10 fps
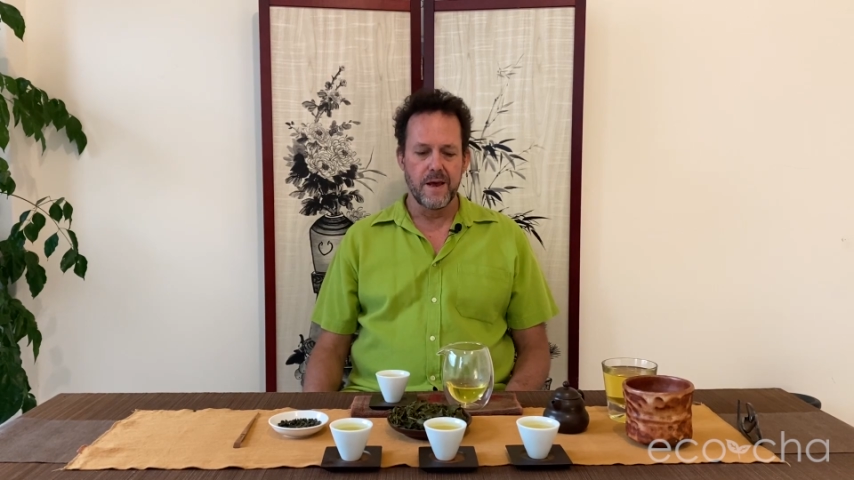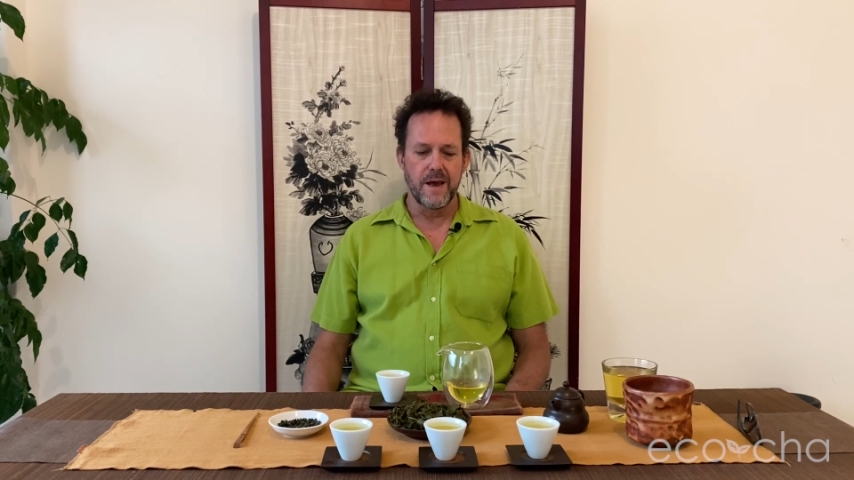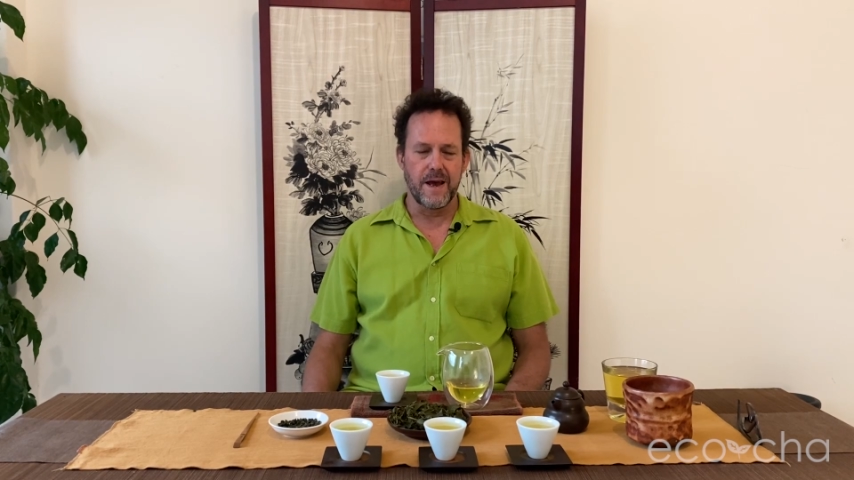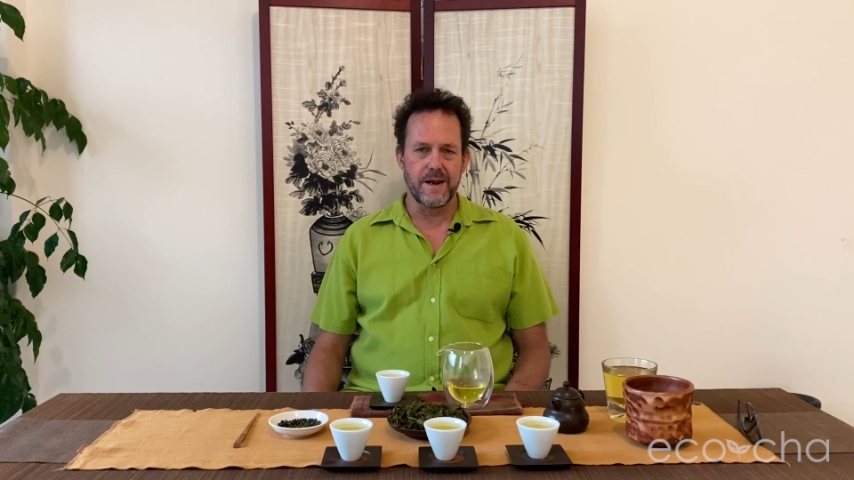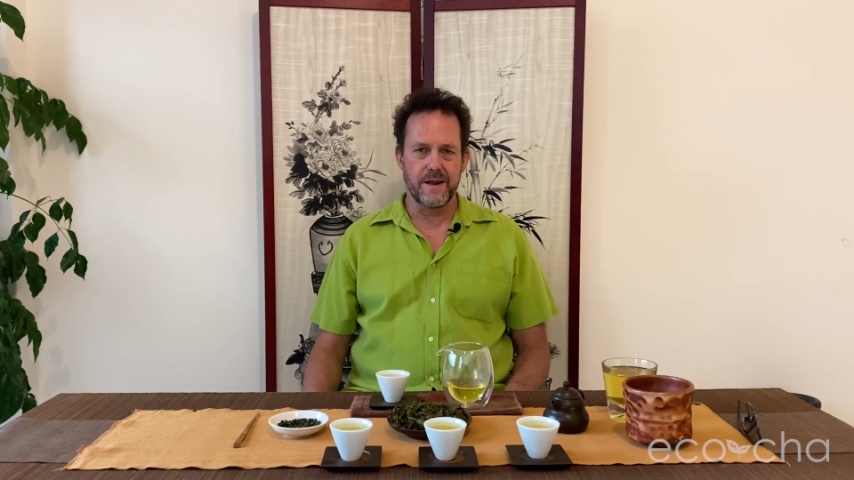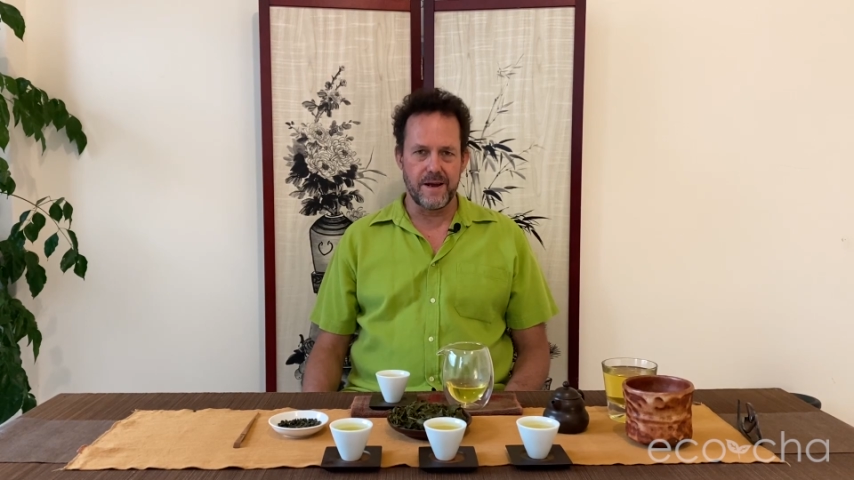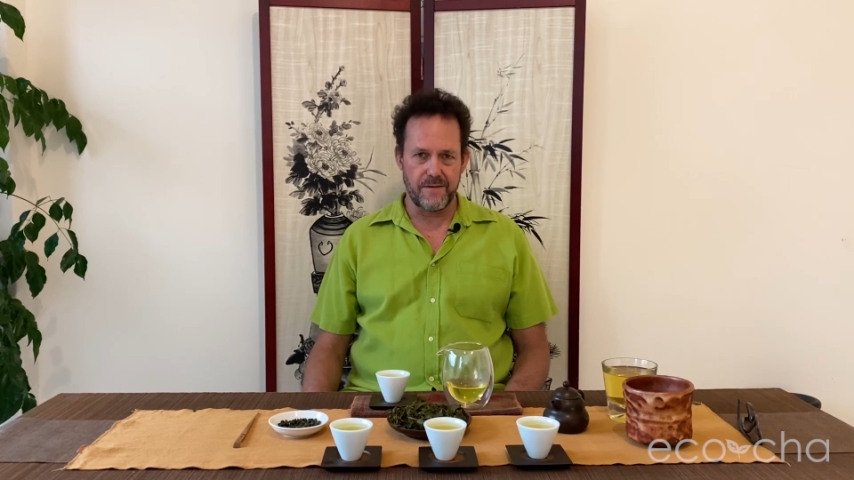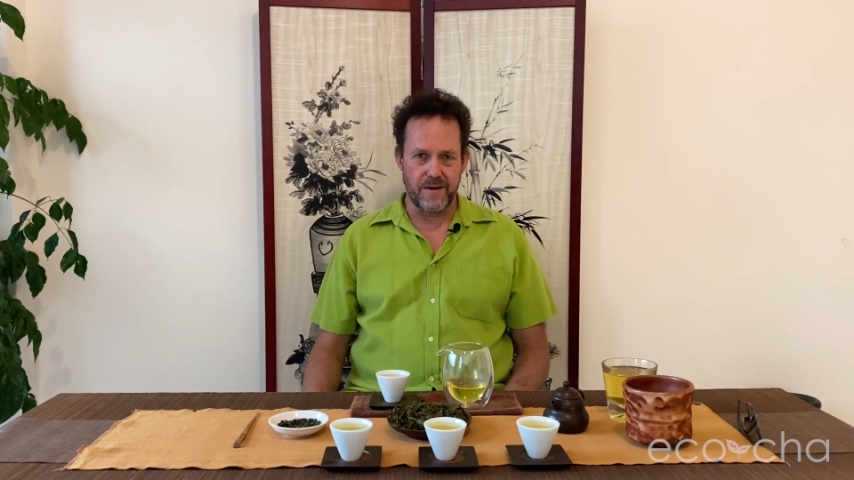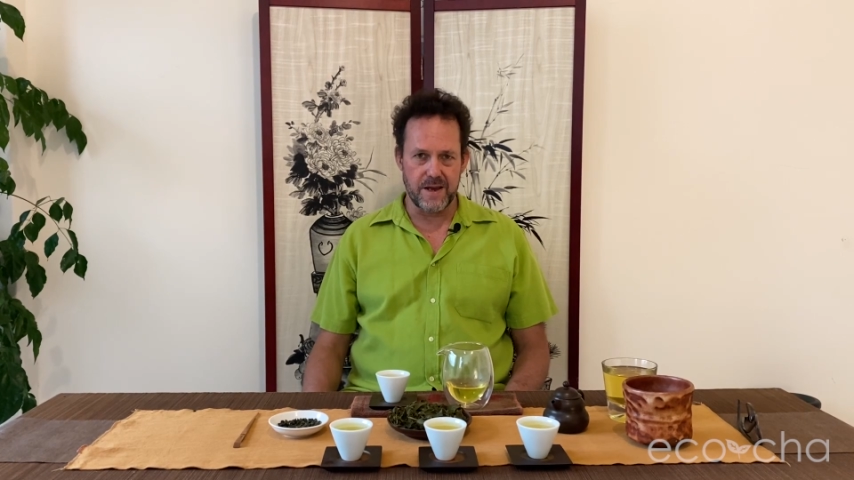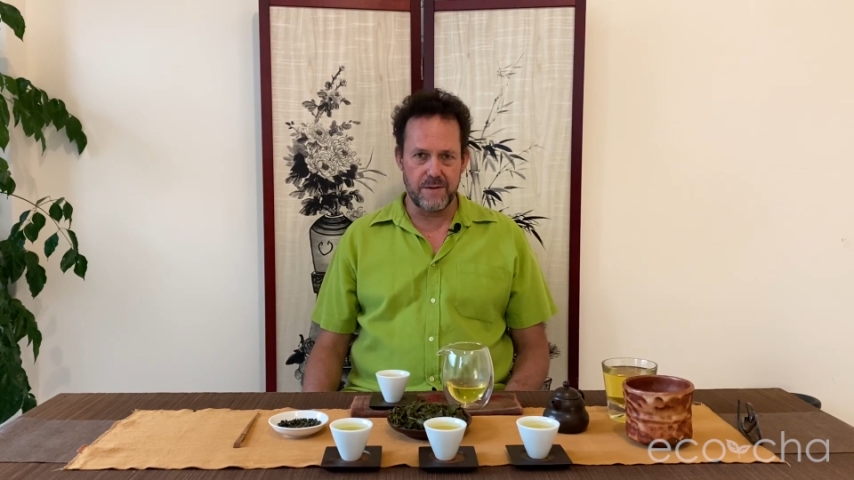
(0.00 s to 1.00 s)
And if
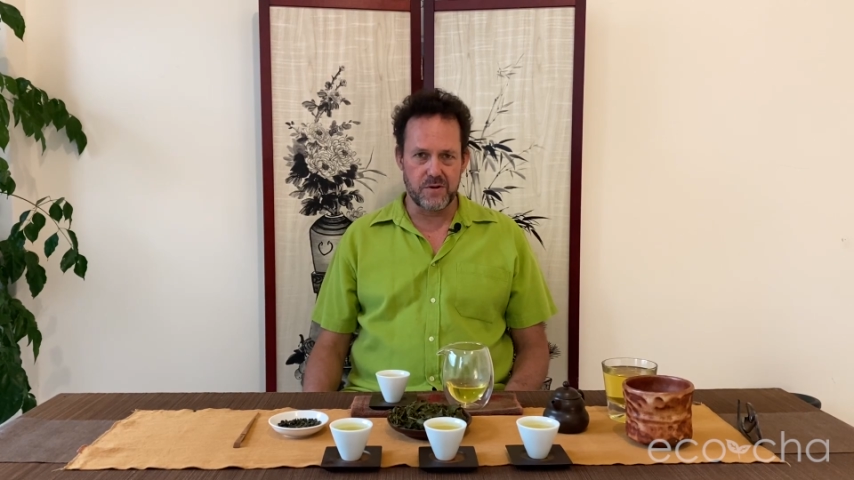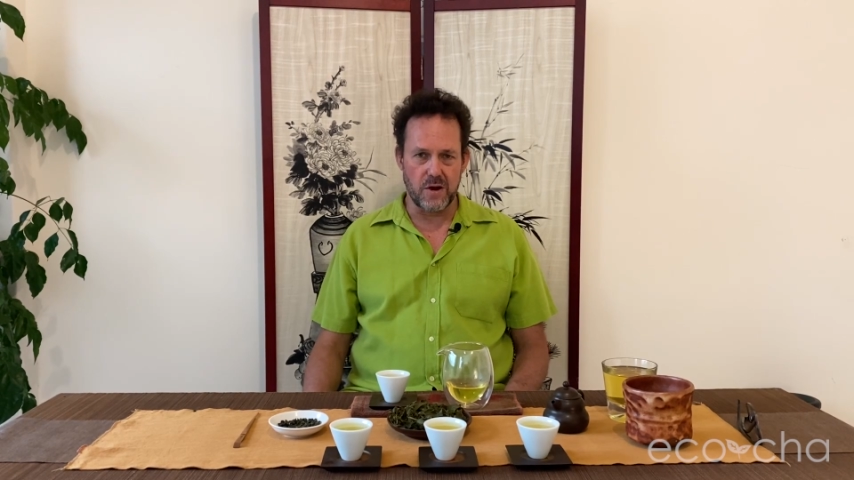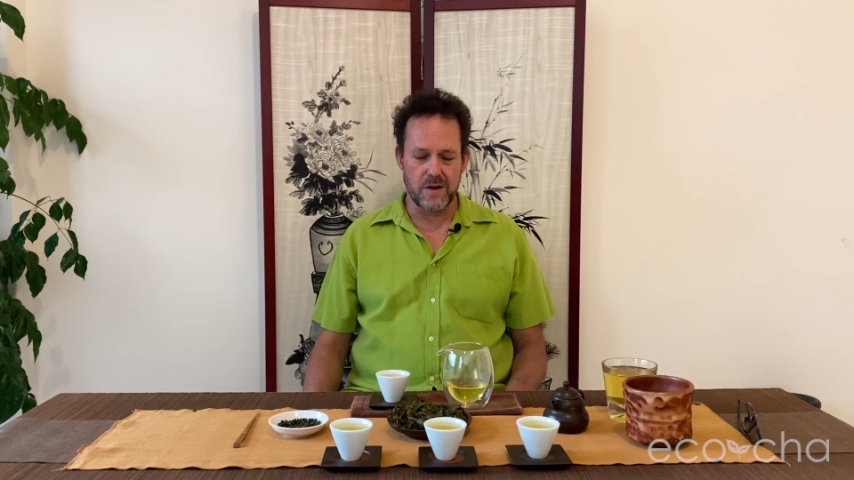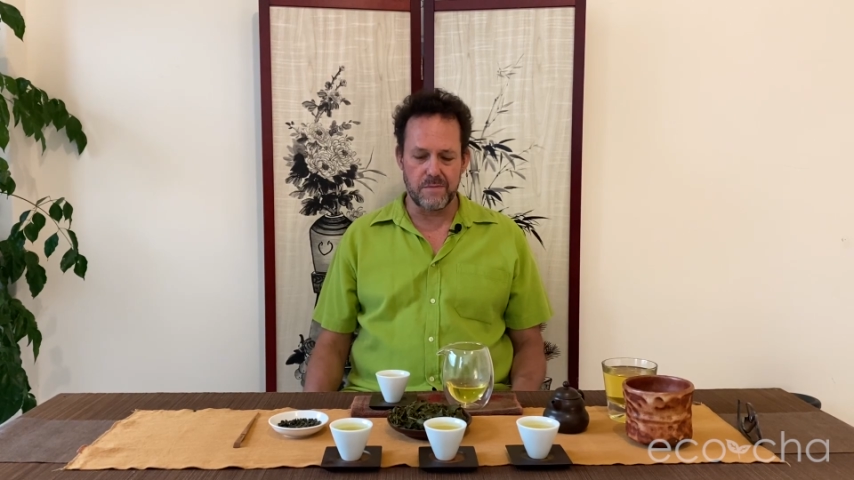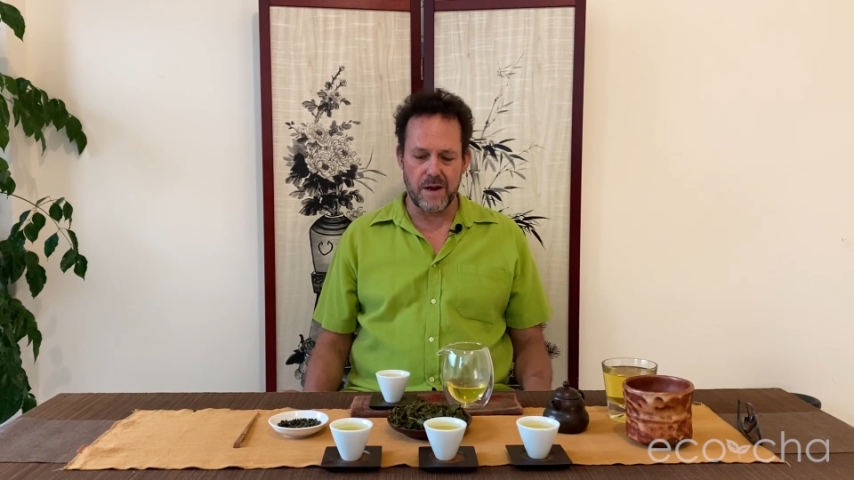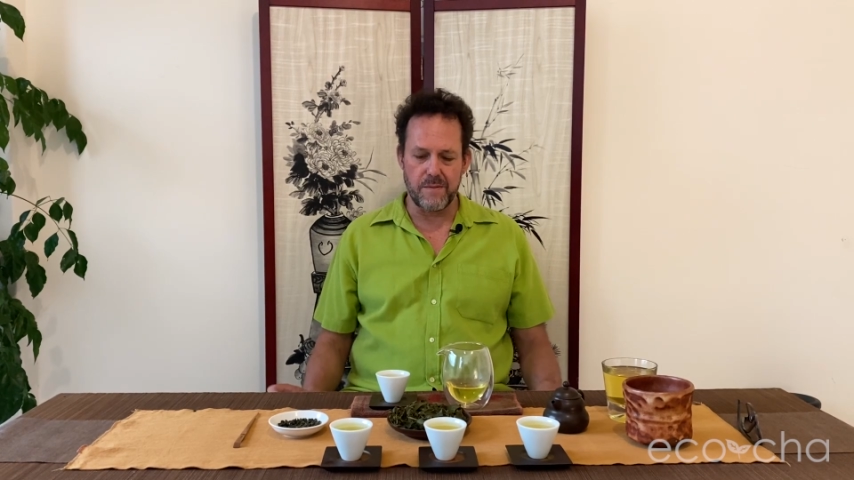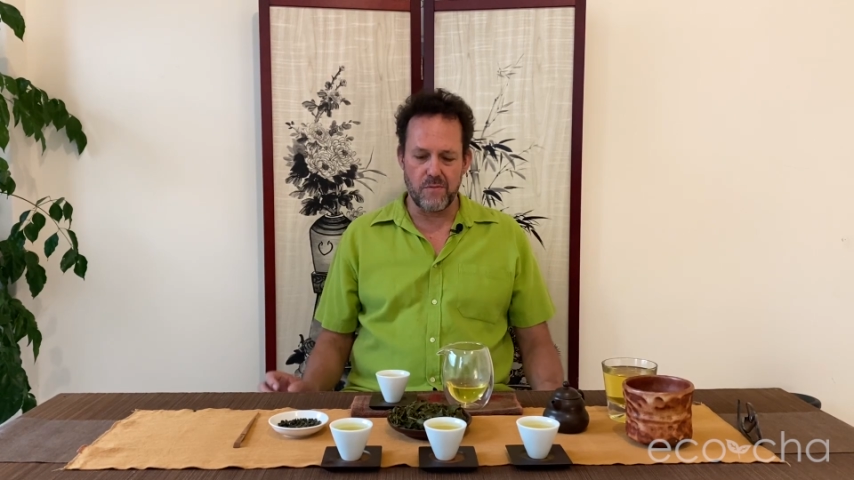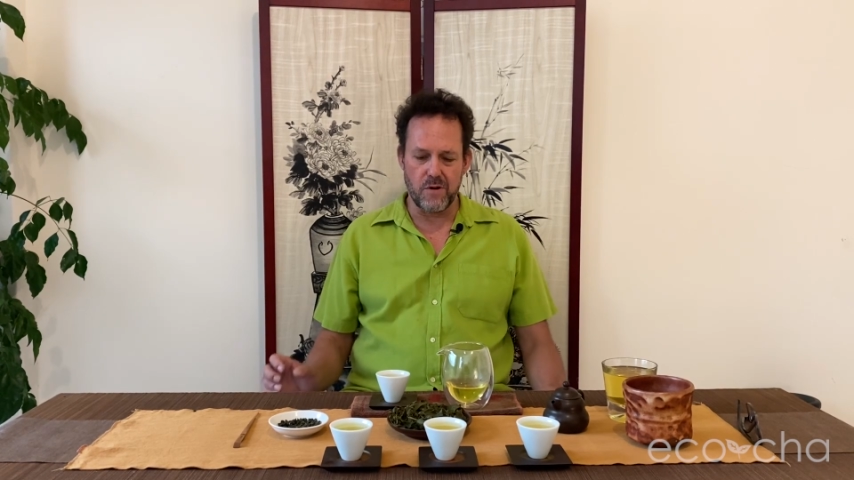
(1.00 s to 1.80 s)
I keep talking about it more,